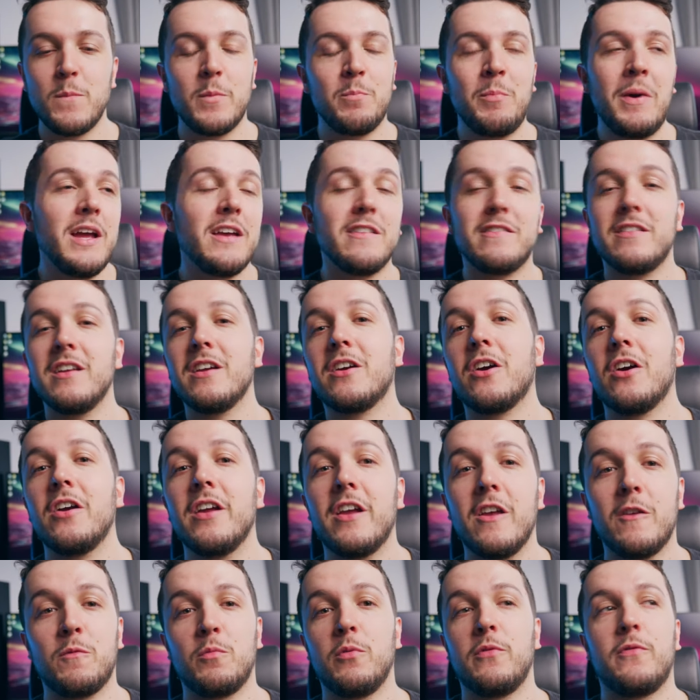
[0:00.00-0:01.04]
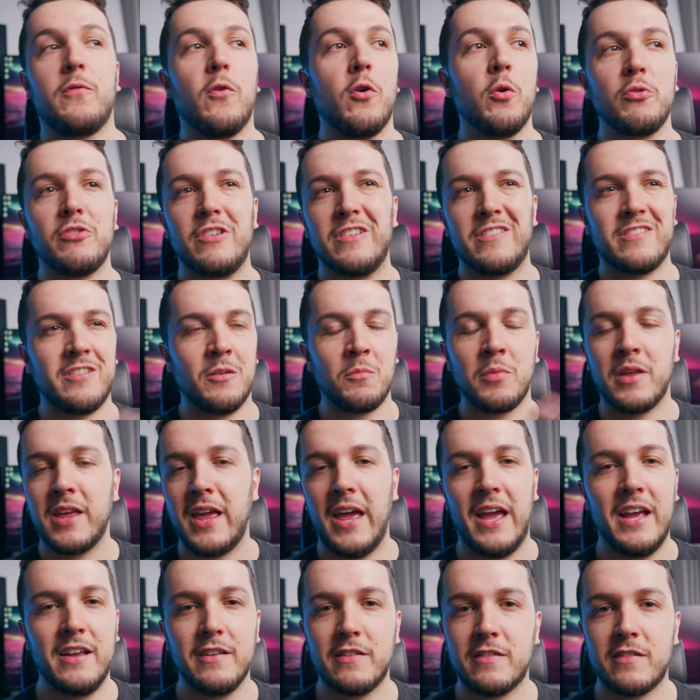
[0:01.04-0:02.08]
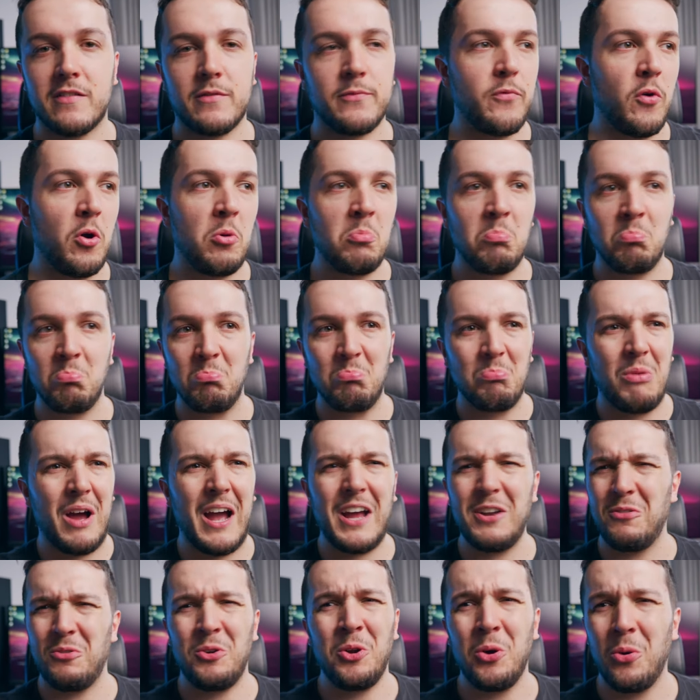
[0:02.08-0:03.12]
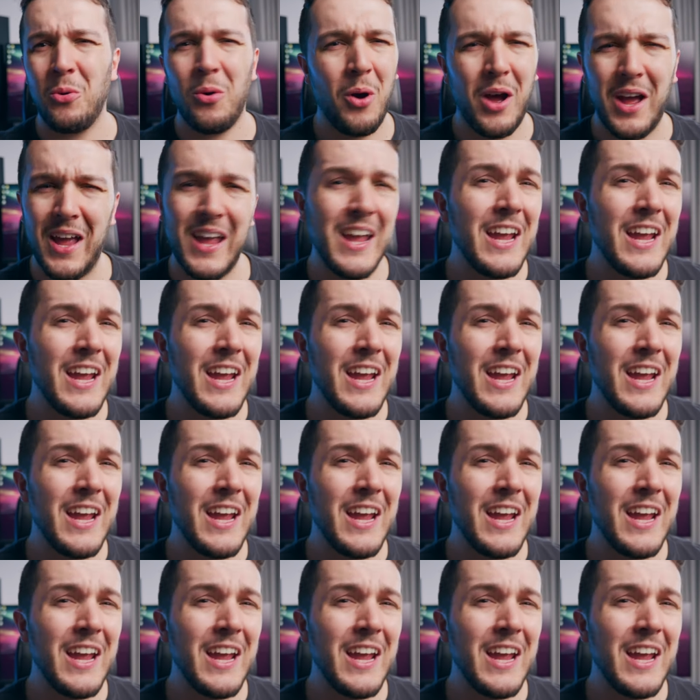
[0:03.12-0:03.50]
my SD card case before was just some case from, I don't know,